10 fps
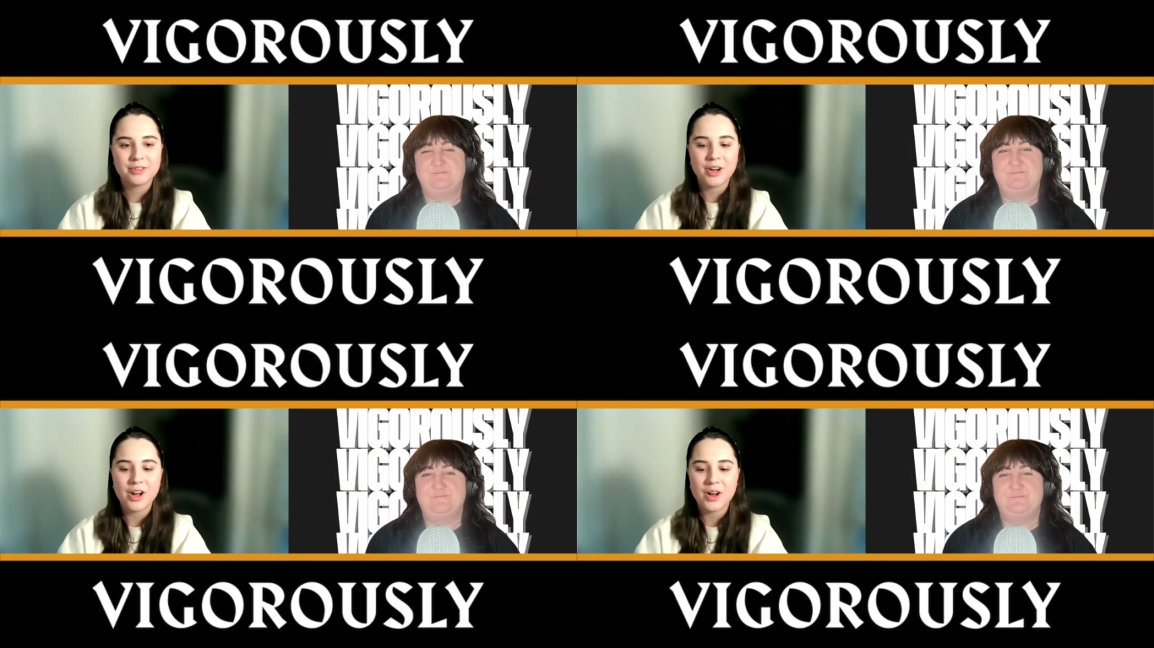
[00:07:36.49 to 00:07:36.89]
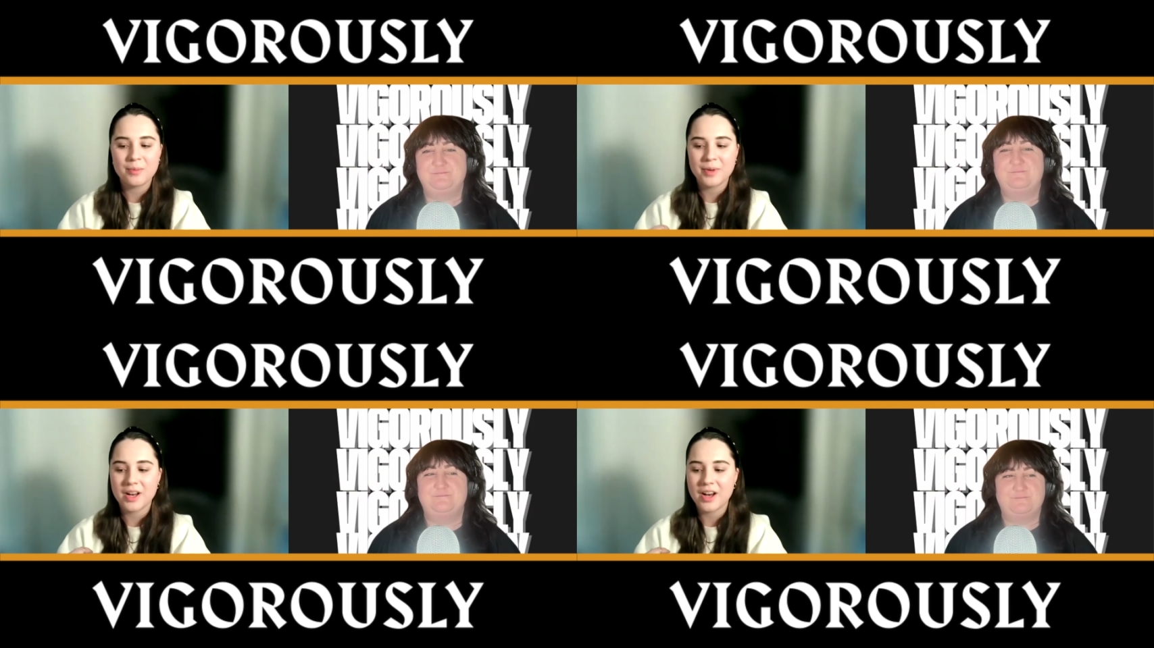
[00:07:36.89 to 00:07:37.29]

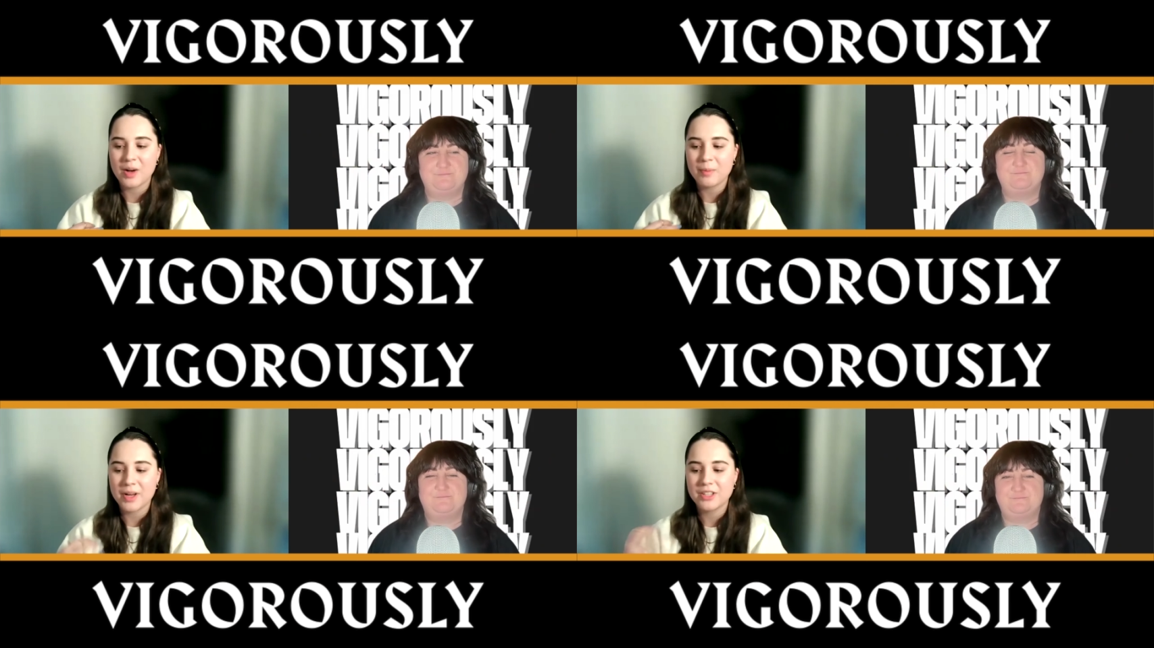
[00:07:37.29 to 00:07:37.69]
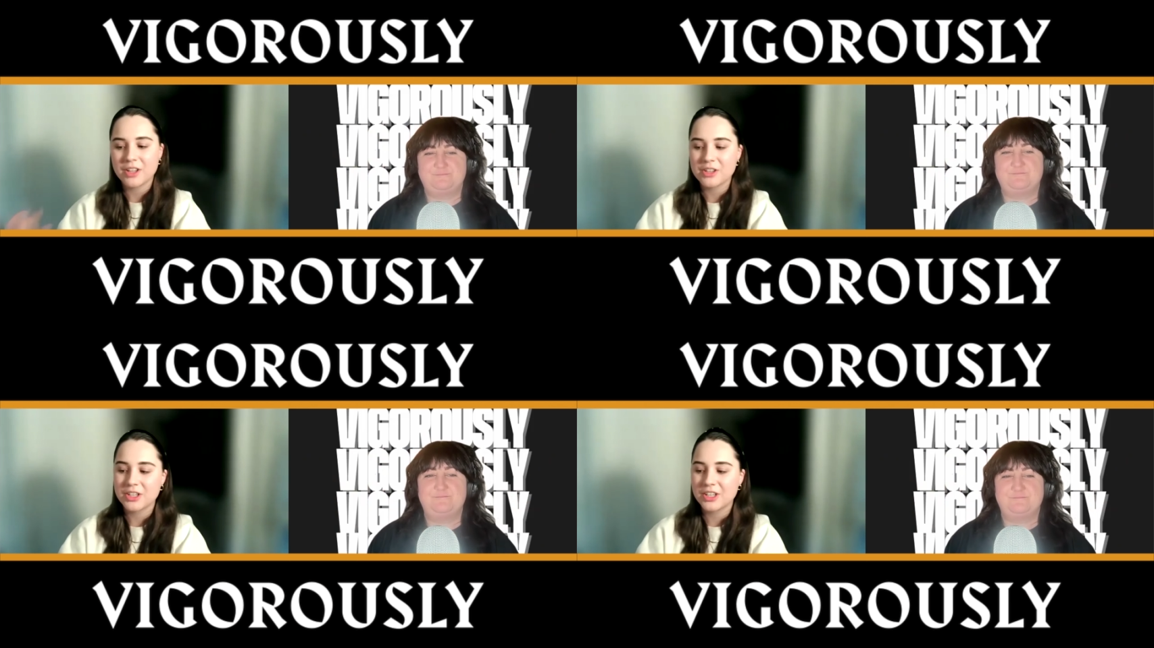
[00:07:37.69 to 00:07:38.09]
Speaker 1: from um,
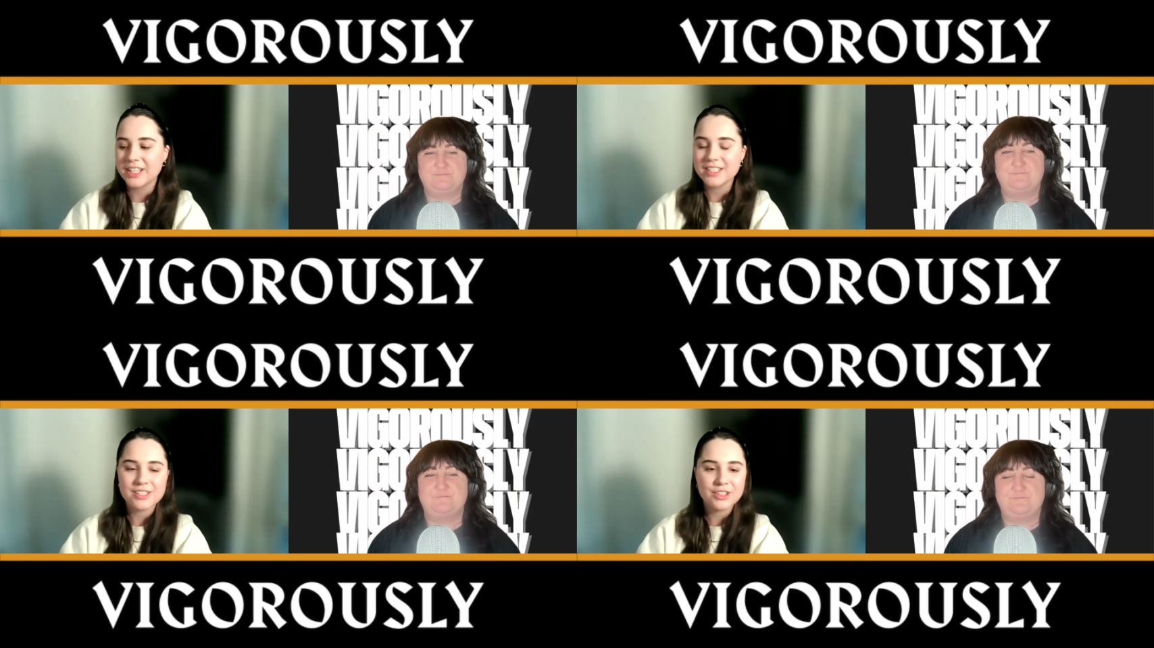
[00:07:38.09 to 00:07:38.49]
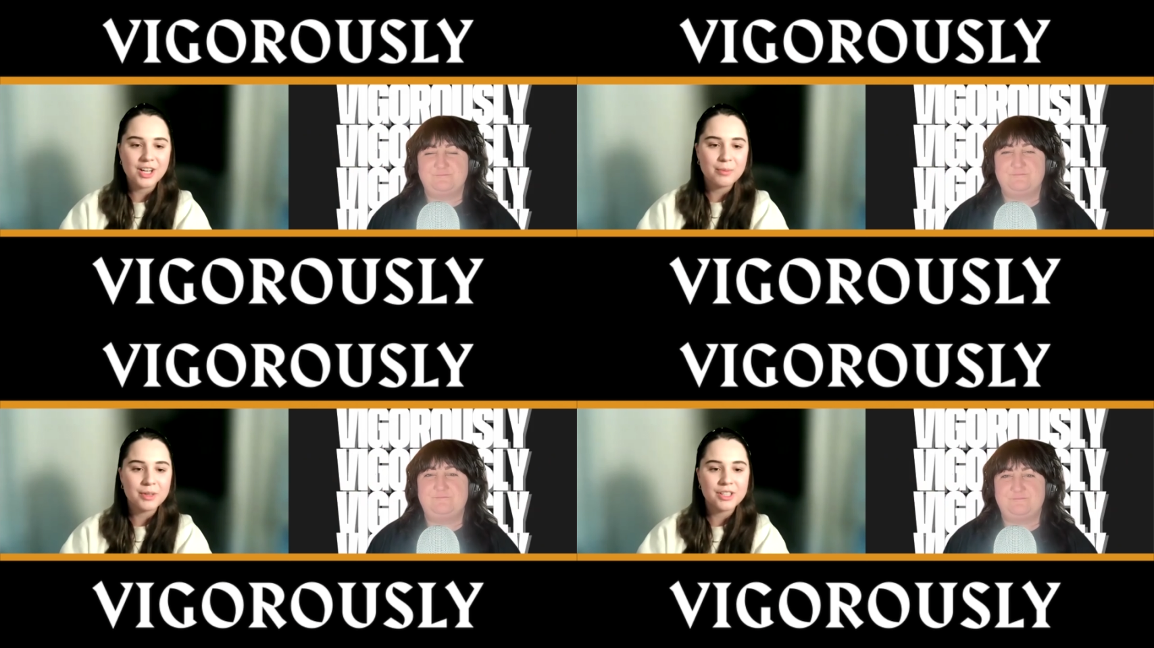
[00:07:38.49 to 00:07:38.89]
another
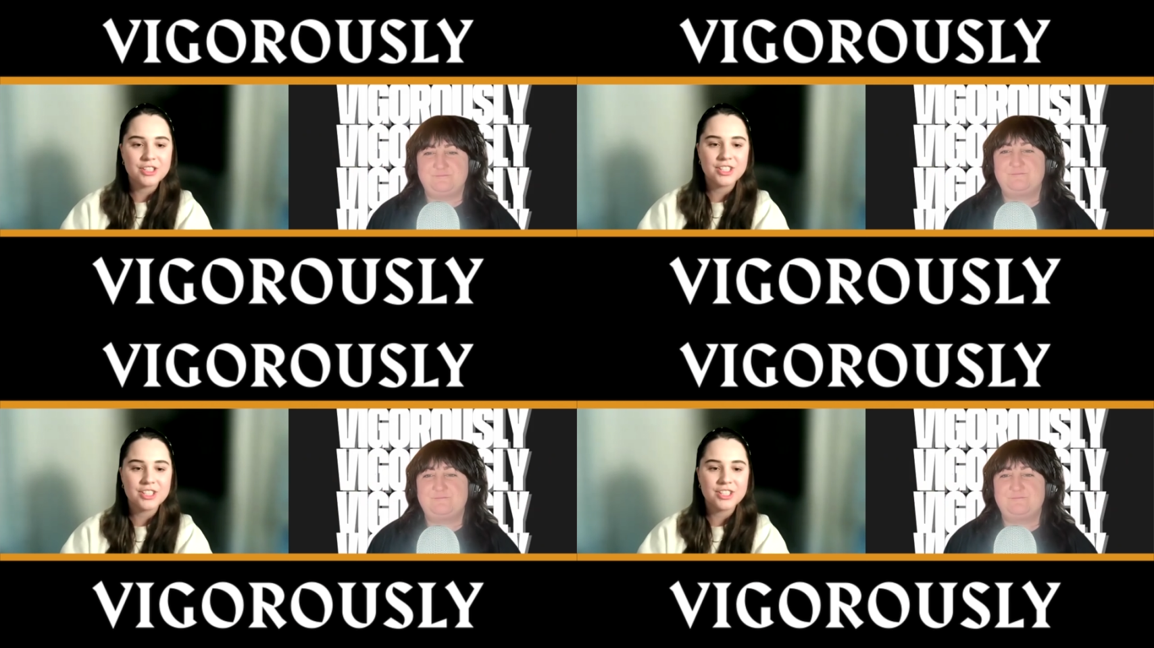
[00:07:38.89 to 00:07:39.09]
Instagrammer.